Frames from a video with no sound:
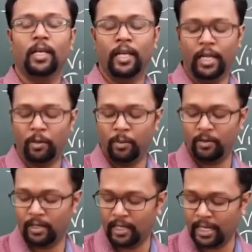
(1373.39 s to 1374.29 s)

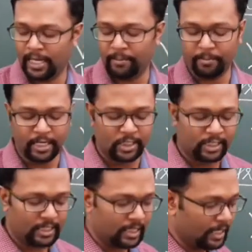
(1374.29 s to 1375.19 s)
Now I
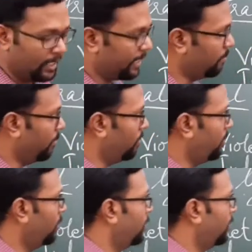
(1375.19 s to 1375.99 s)
mentioned earlier about,